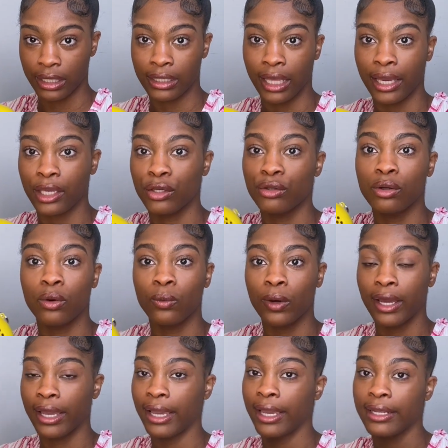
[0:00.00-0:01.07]
Like, you don't
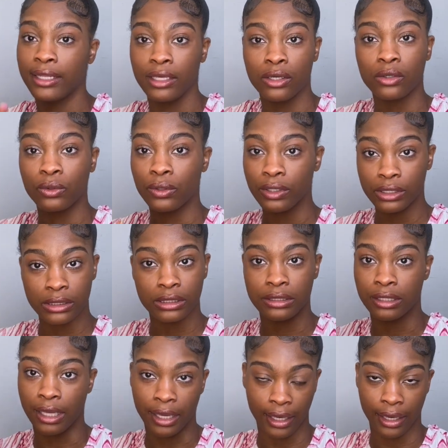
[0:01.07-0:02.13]
want any coils in
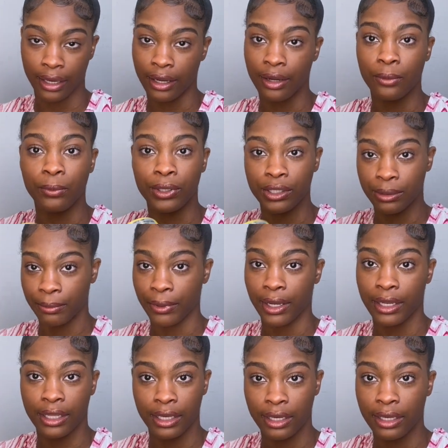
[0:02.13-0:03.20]
that hair when you're
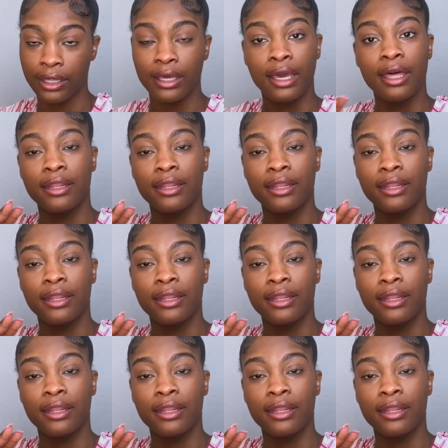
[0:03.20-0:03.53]
braiding it.